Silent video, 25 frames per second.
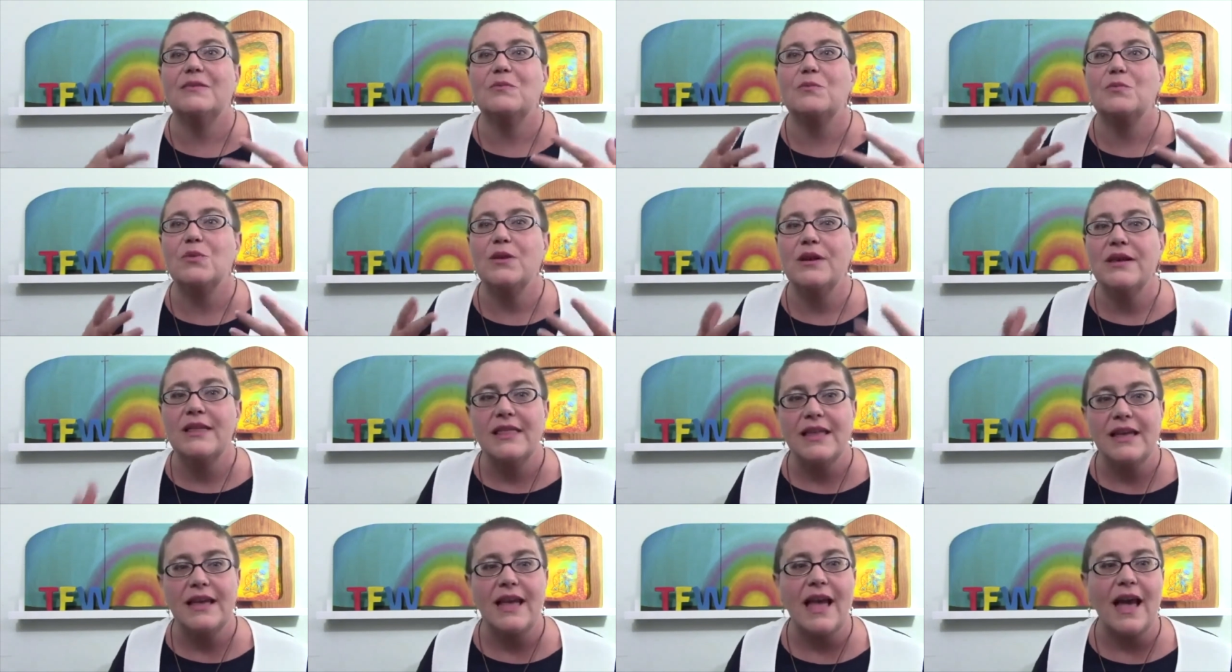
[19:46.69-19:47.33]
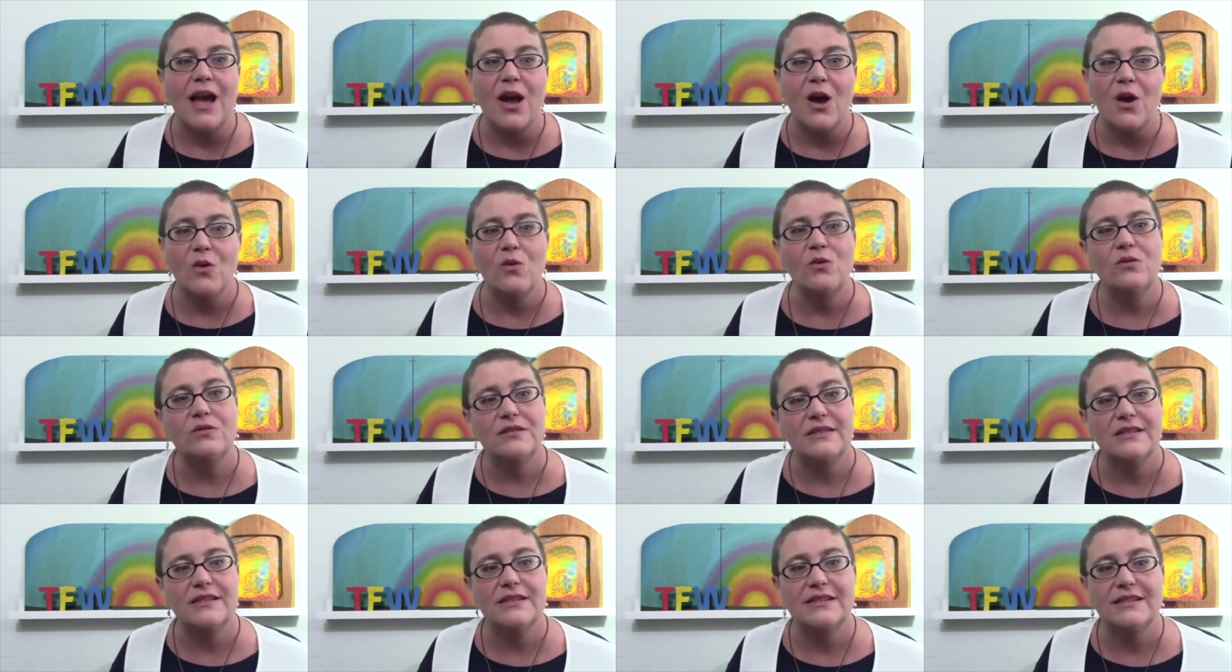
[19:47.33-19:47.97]
breathing
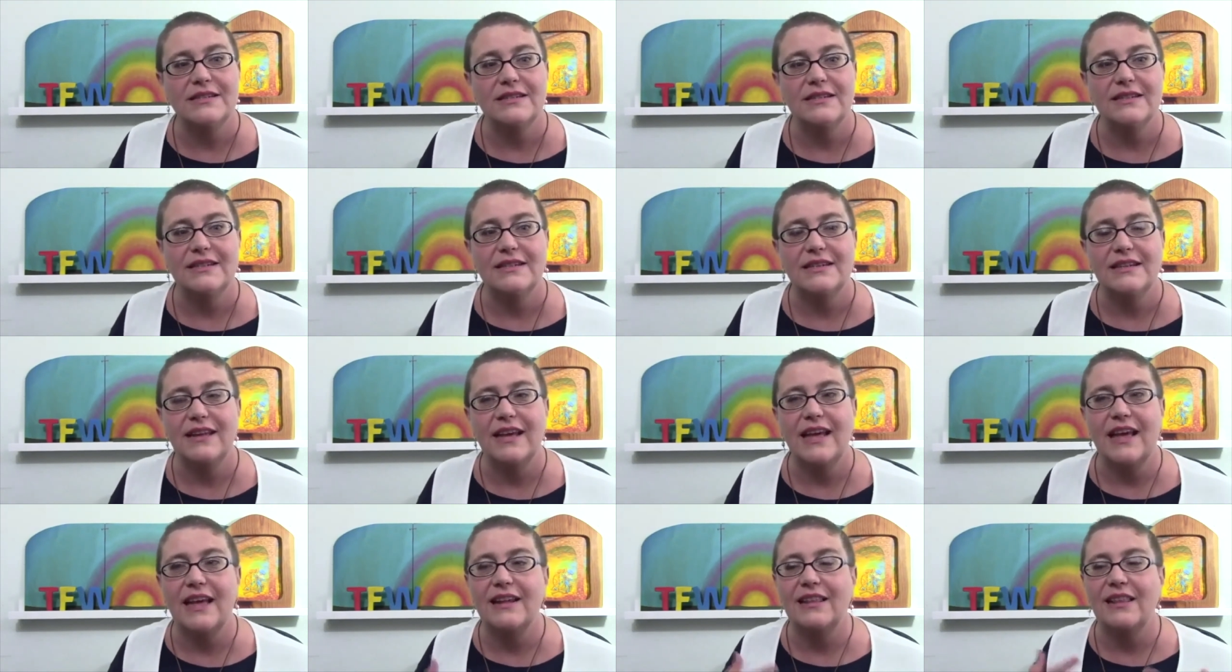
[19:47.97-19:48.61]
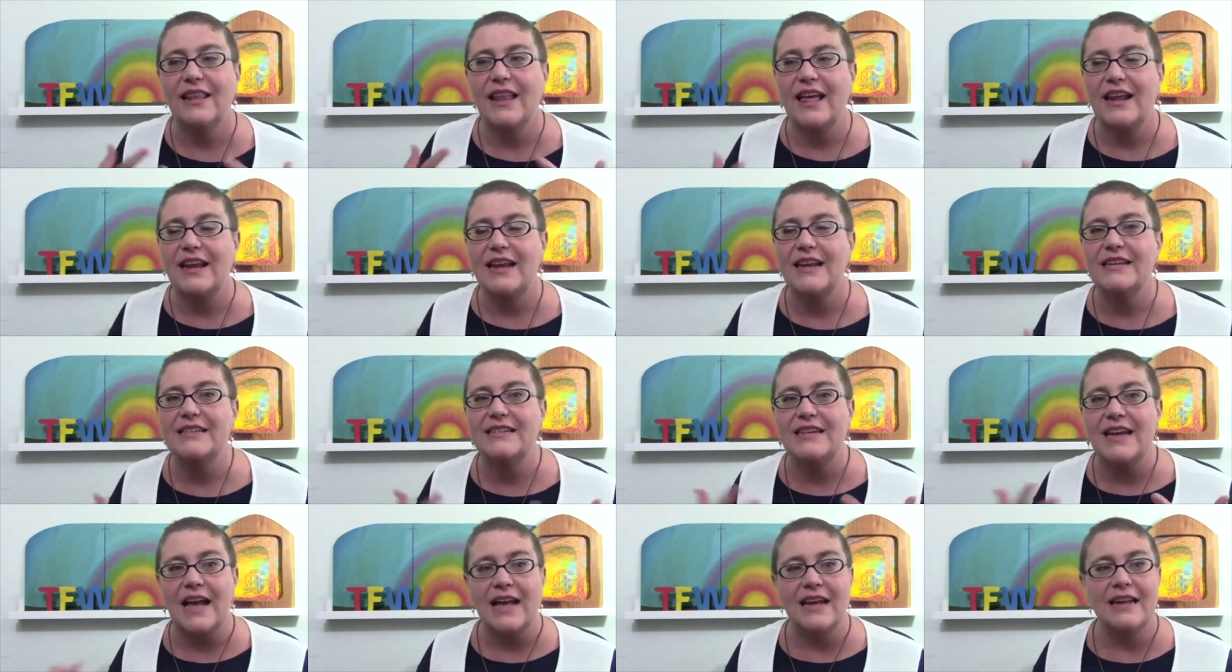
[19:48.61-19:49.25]
out and letting
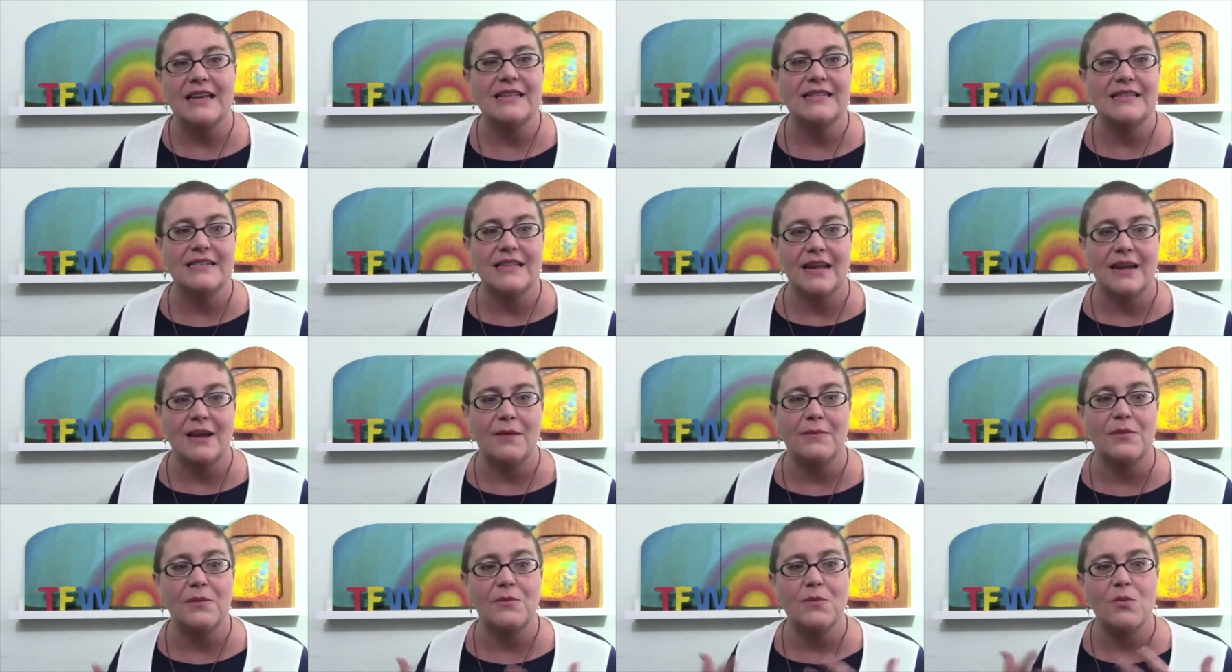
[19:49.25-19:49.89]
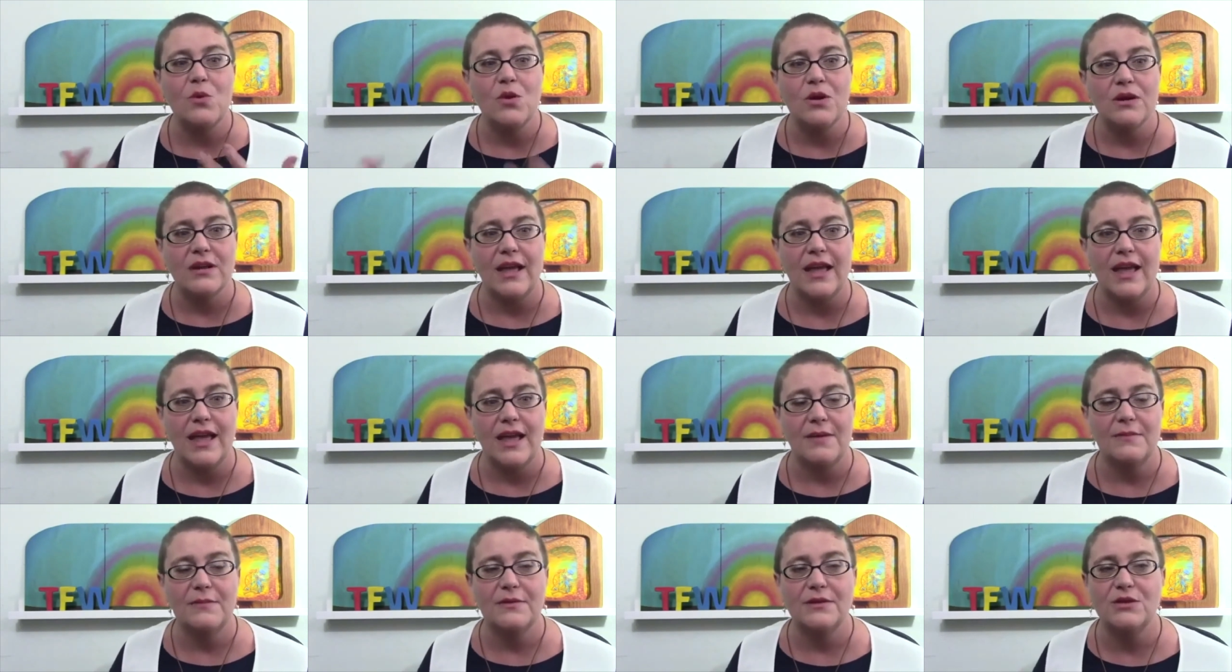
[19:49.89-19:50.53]
daddy set up the board
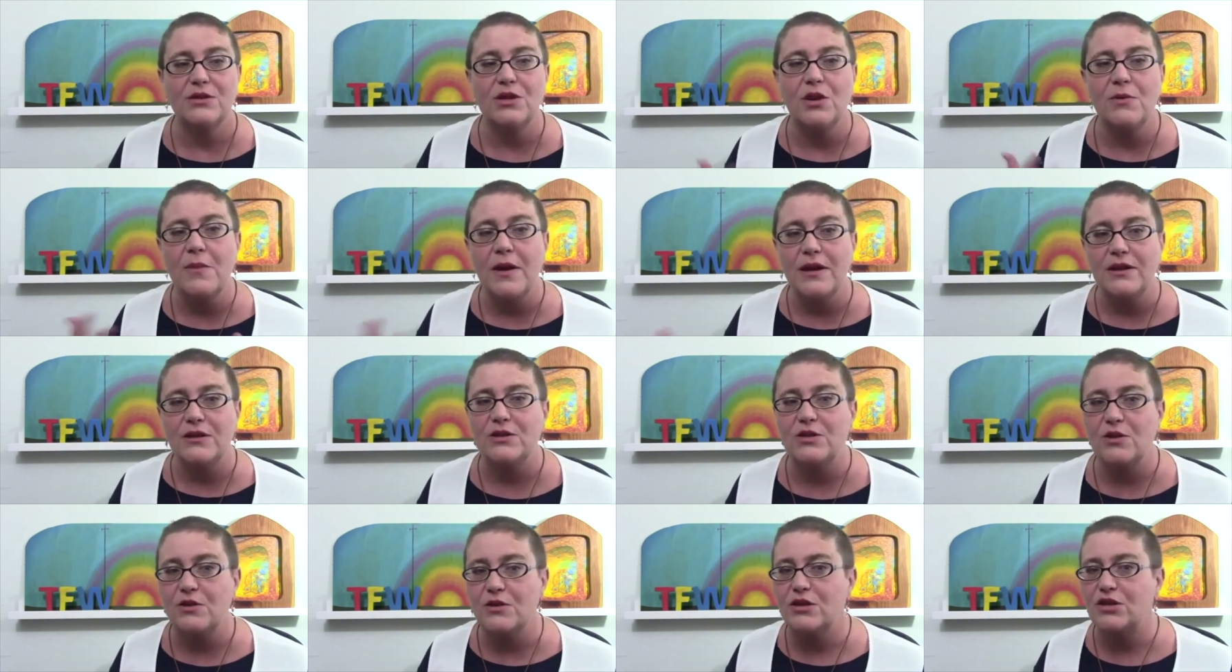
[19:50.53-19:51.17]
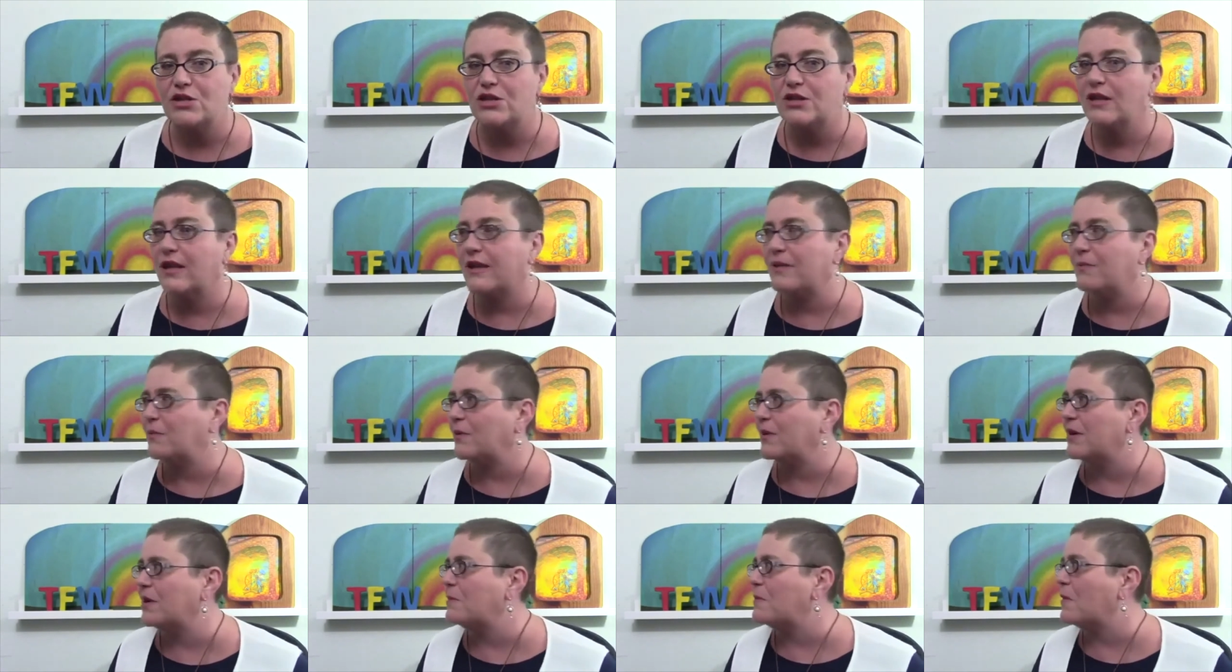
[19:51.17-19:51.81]
game. So much so that she like
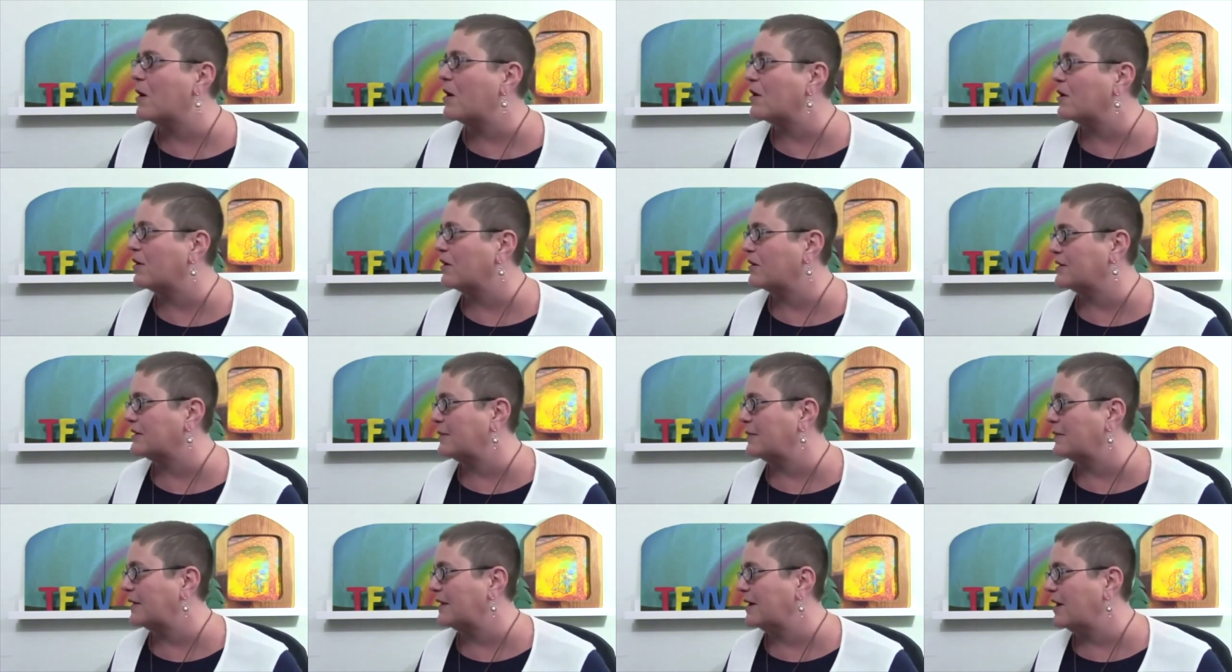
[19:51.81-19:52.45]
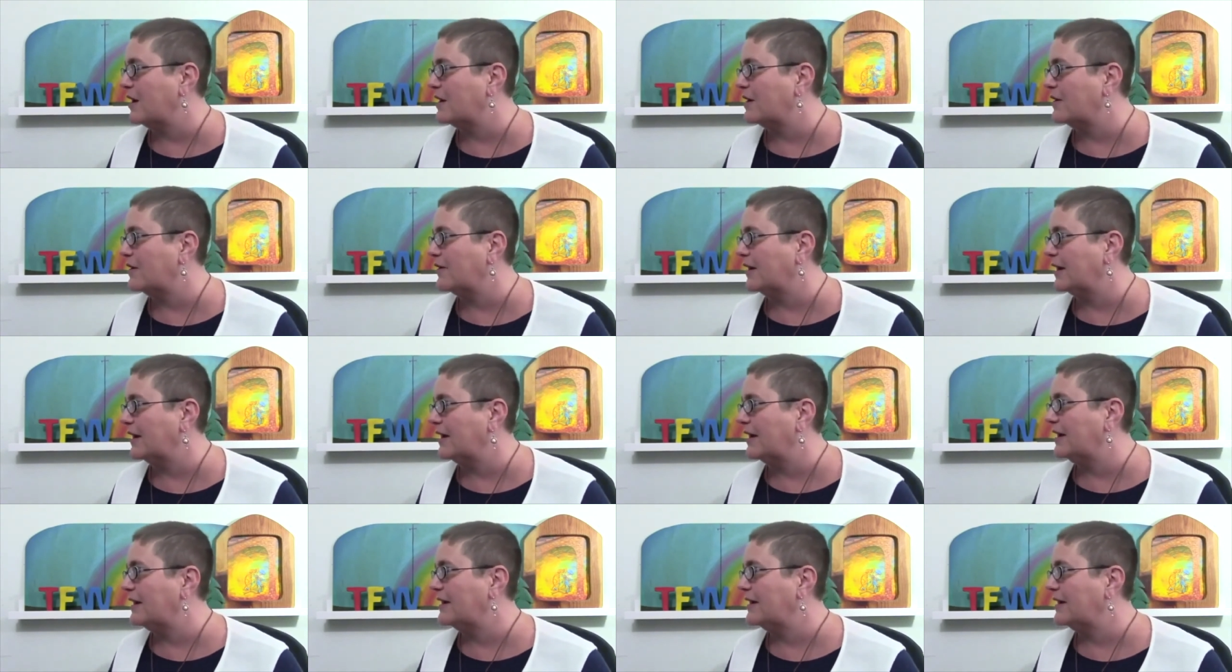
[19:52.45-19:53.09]
put a mark or something on it,
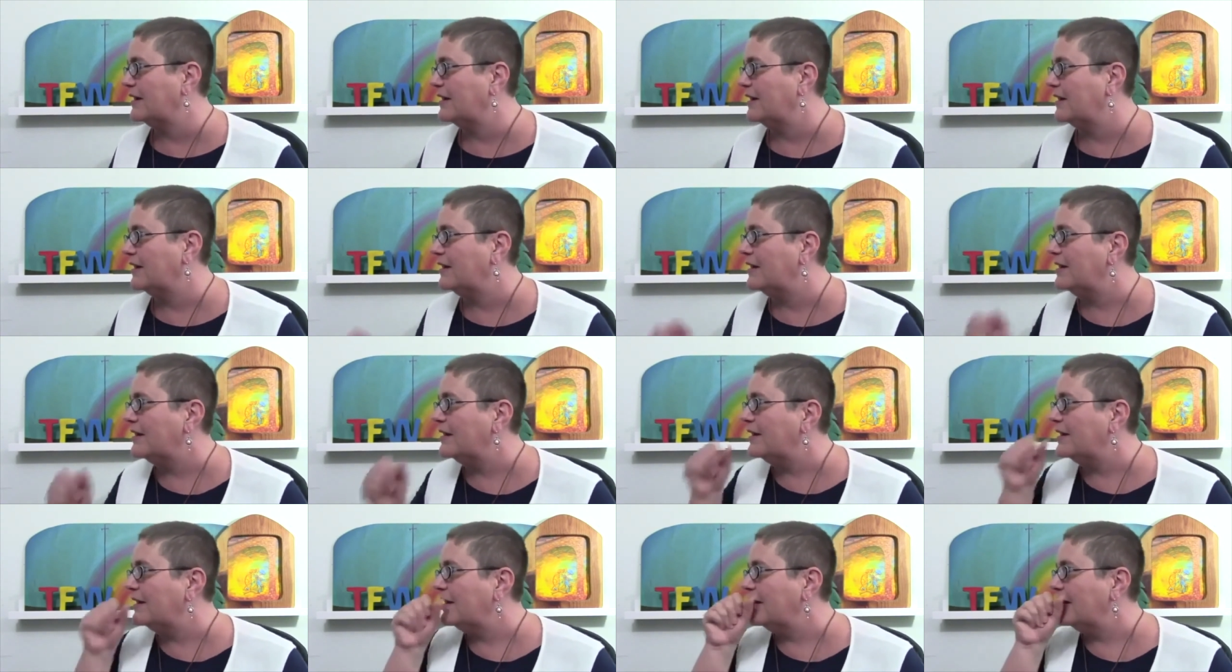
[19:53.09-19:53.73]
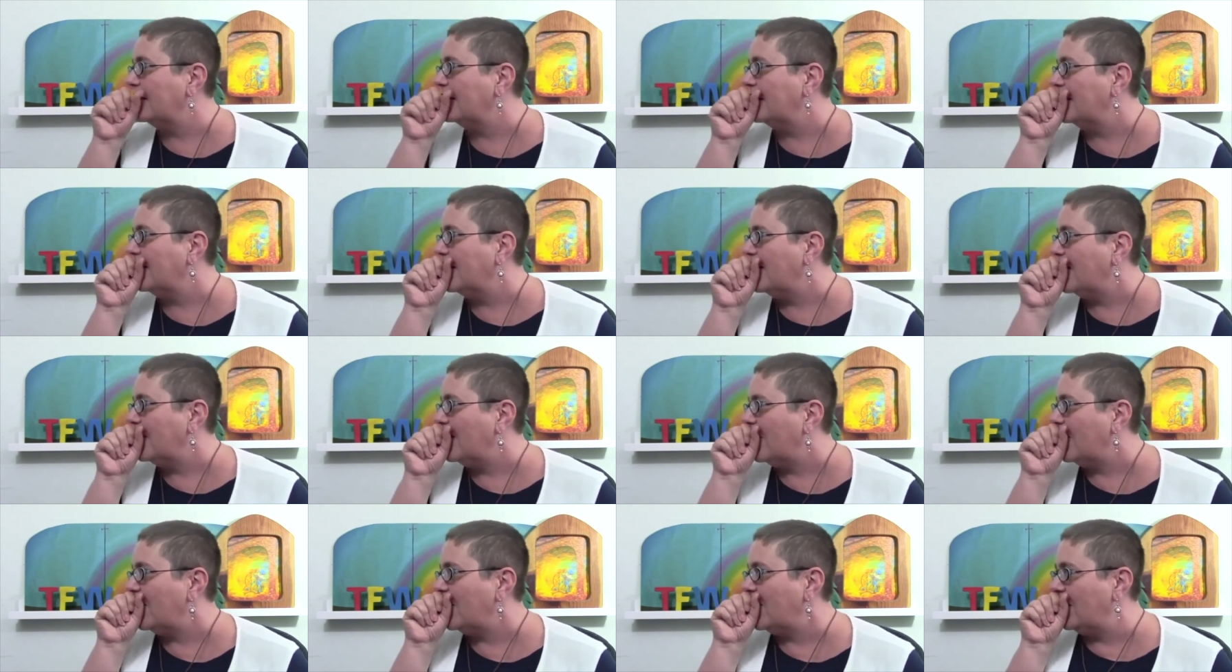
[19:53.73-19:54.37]
right?
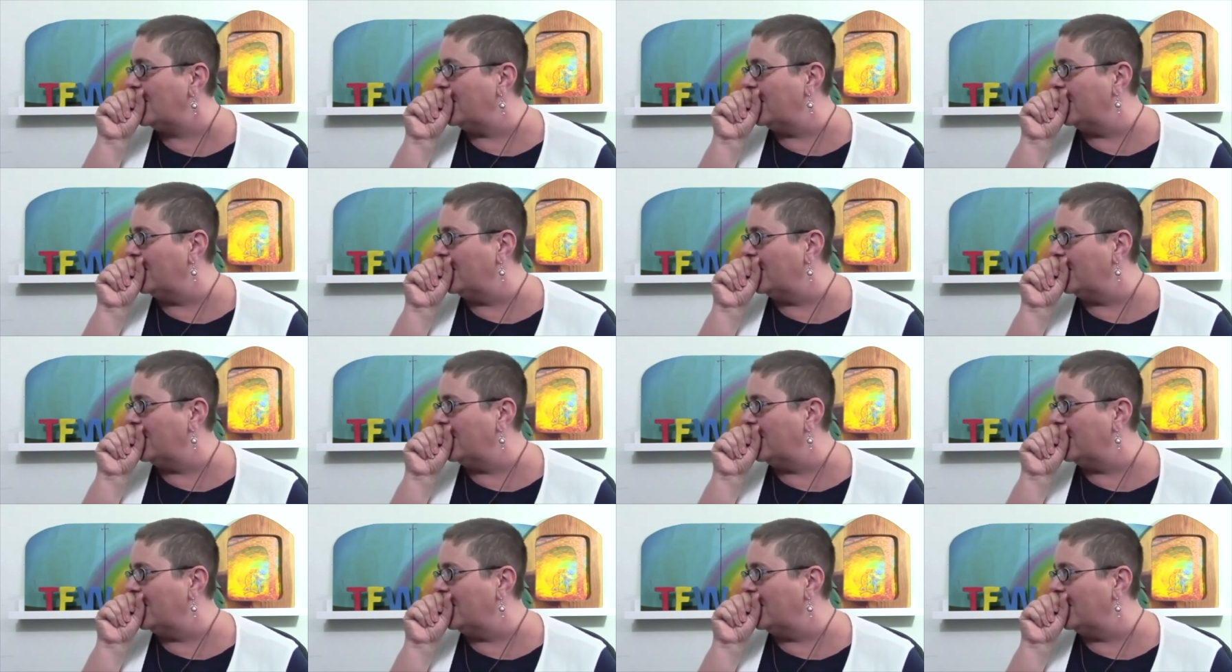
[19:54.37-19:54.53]
Yeah, she